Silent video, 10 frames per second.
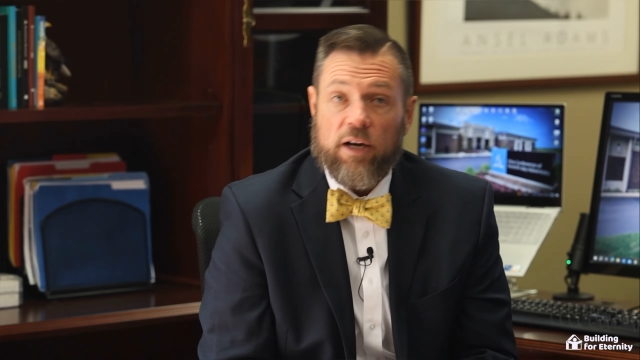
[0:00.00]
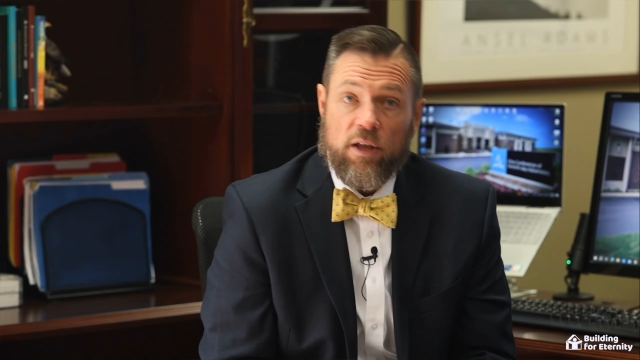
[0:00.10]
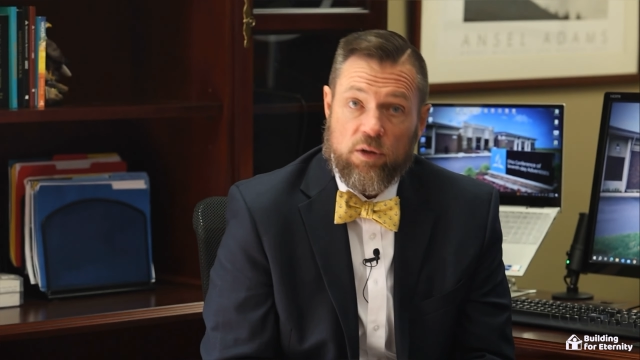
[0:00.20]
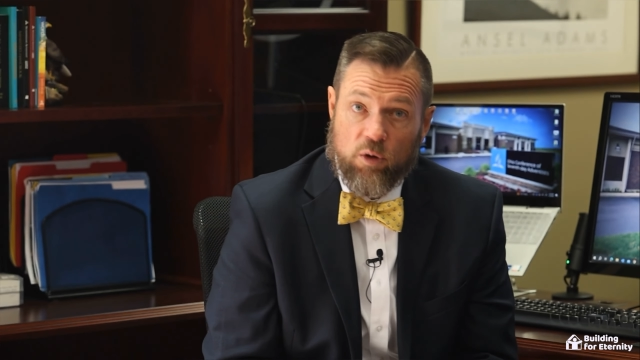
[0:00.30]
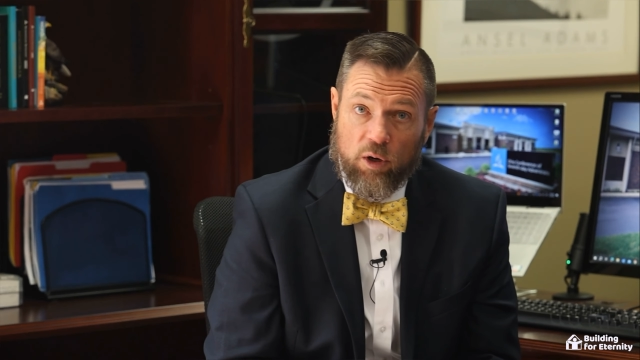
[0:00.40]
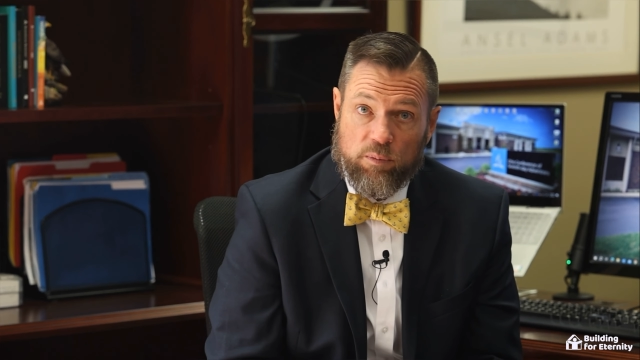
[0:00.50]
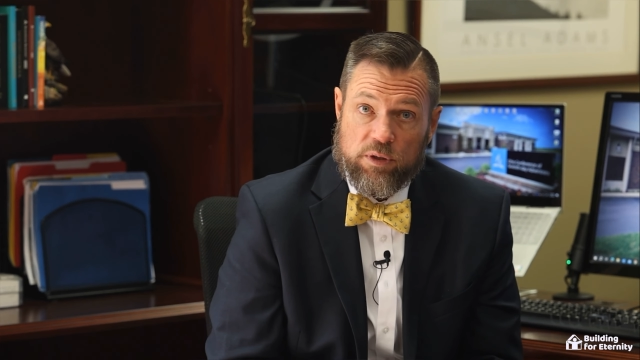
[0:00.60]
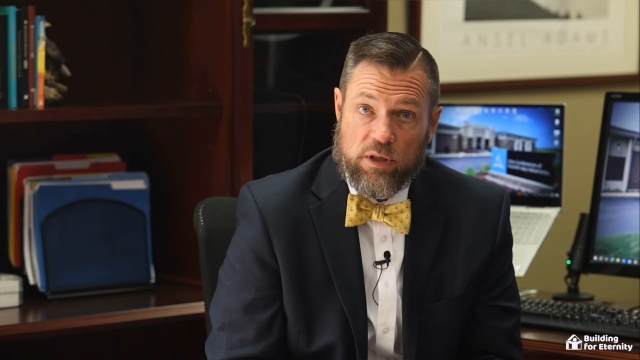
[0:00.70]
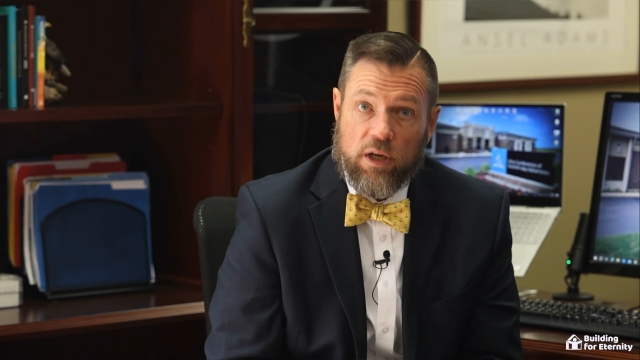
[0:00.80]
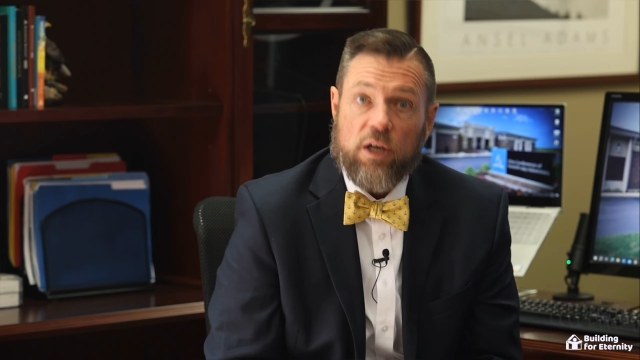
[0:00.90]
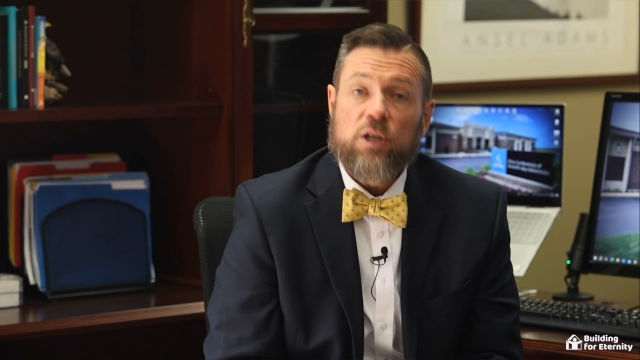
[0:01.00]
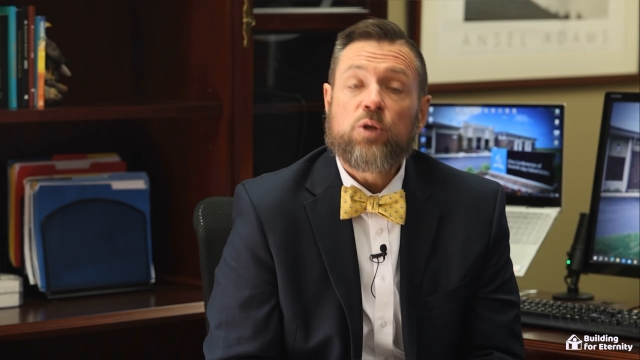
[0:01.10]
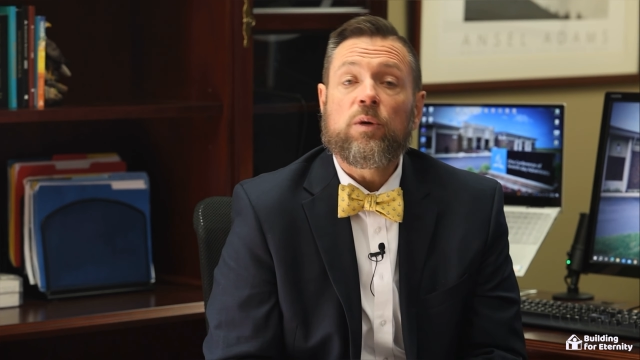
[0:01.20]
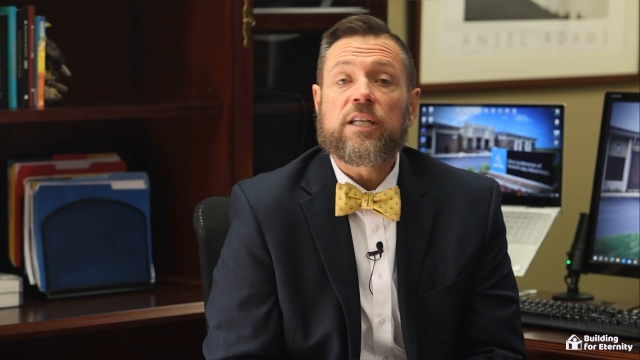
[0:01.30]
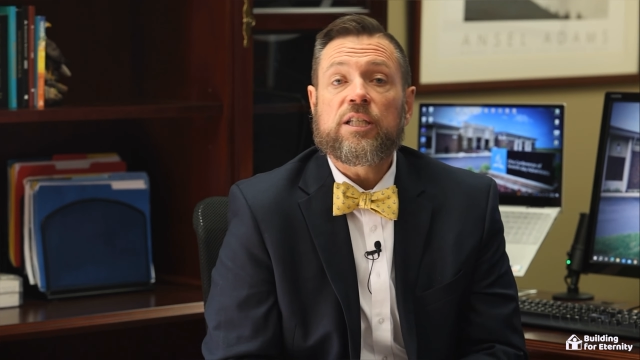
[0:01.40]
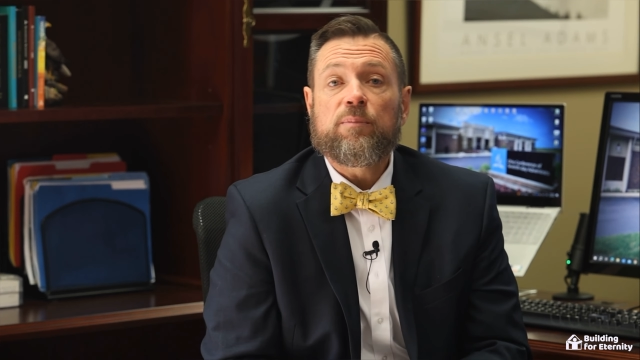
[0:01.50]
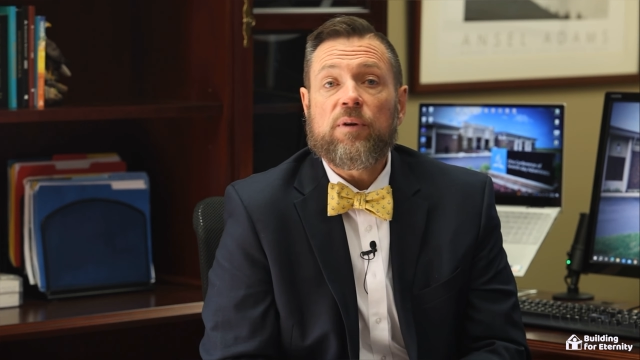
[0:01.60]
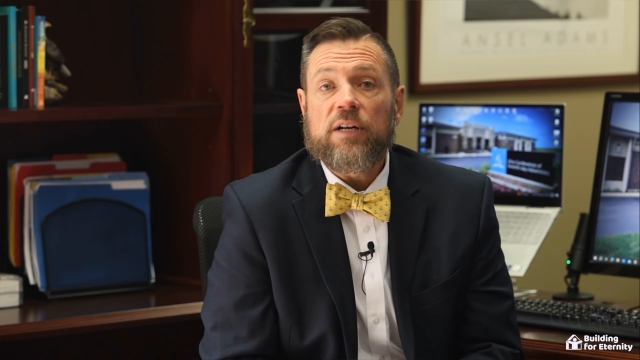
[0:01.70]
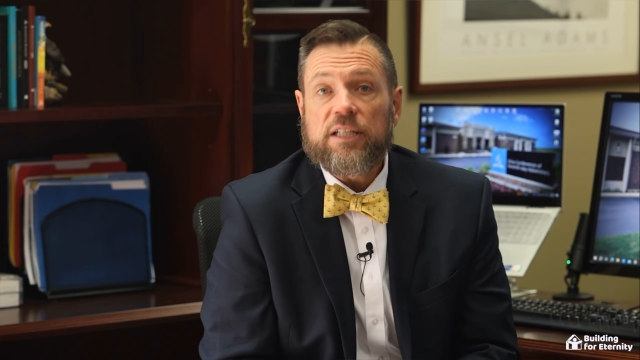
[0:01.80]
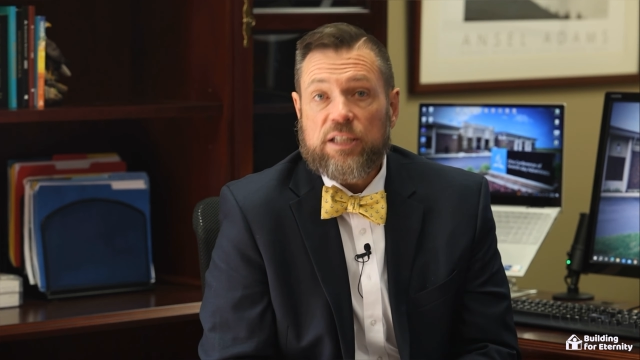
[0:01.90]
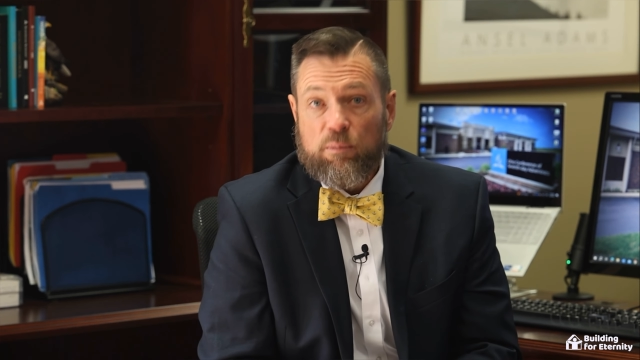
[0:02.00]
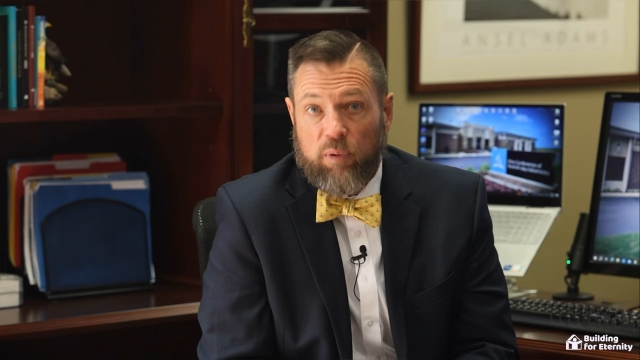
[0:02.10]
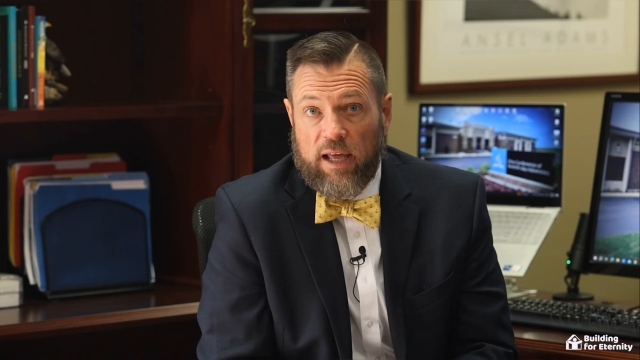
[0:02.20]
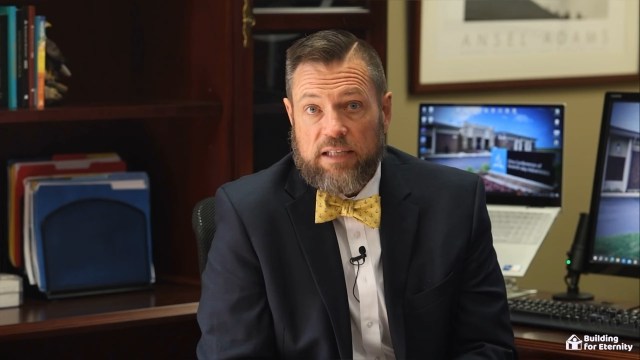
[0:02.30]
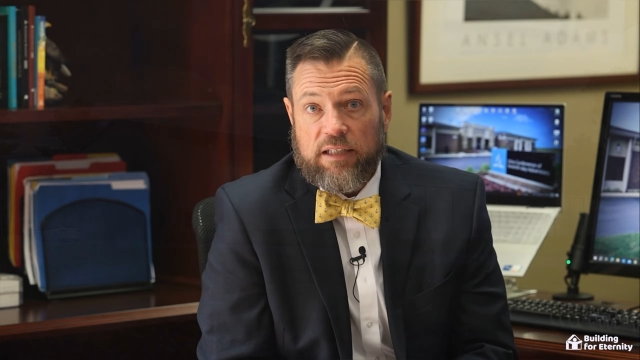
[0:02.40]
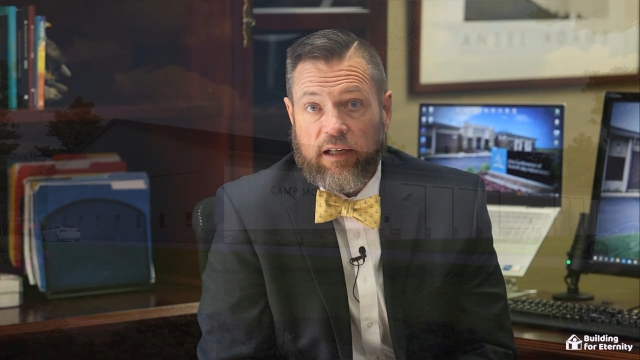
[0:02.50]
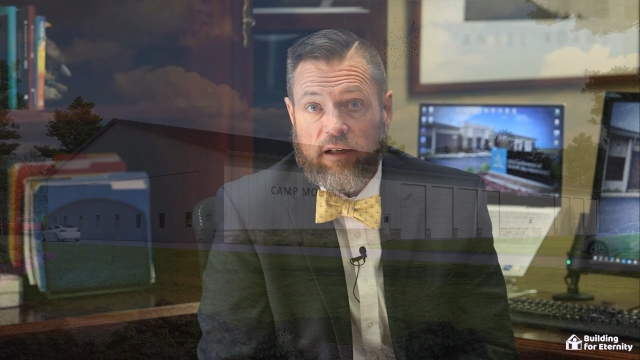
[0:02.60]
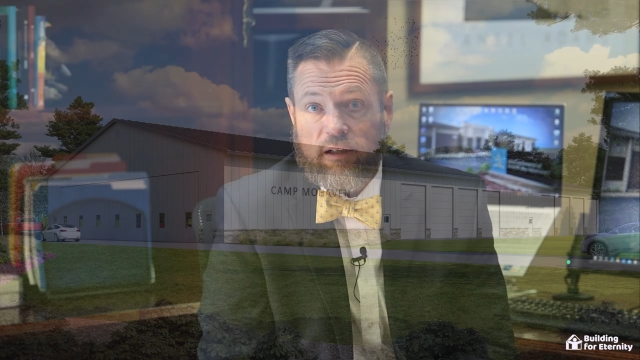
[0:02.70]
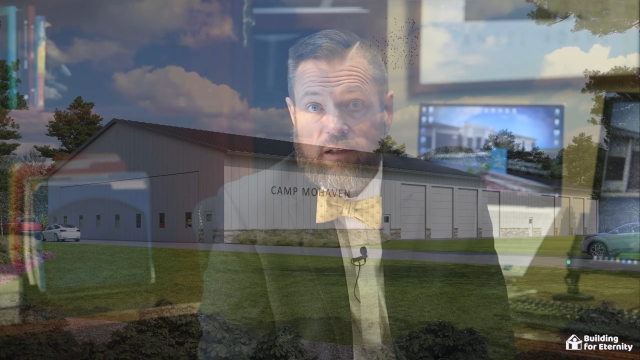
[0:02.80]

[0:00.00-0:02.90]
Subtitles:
and other groups to experience the blessing